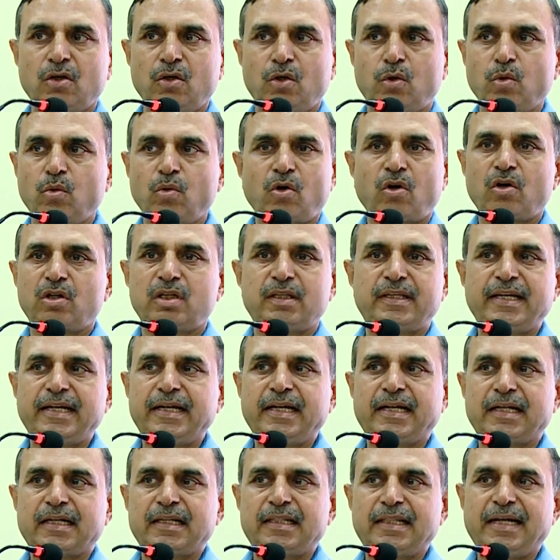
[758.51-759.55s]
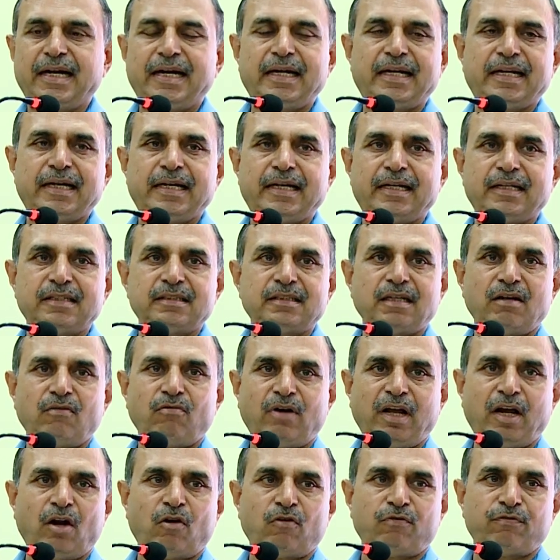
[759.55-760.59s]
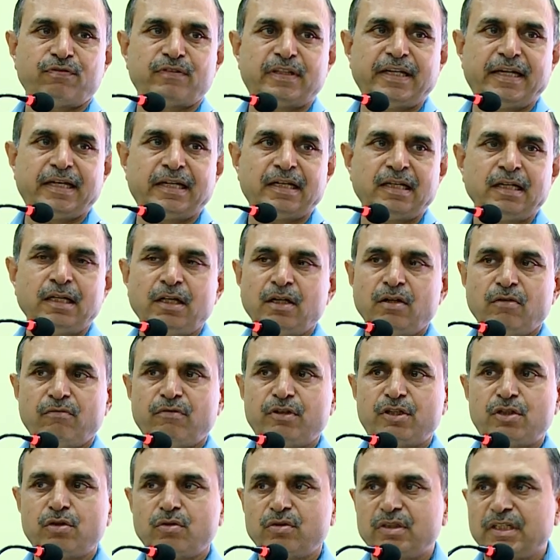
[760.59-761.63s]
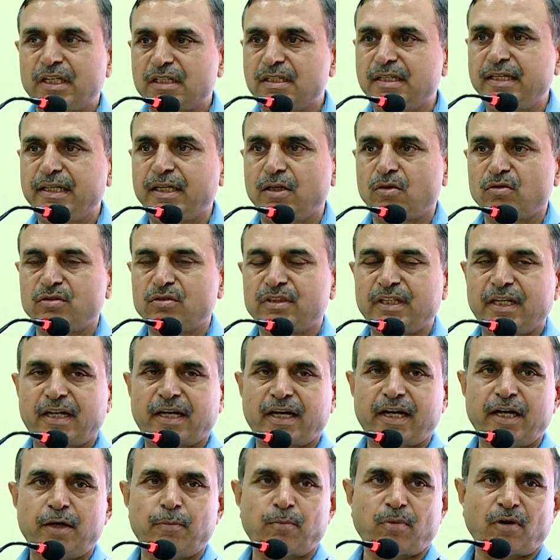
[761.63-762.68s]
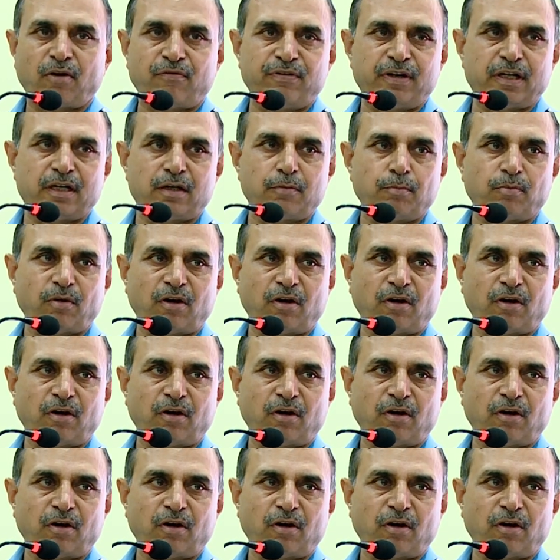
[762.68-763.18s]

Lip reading: Do not think that it is a one-off thing which you just need to generate profit.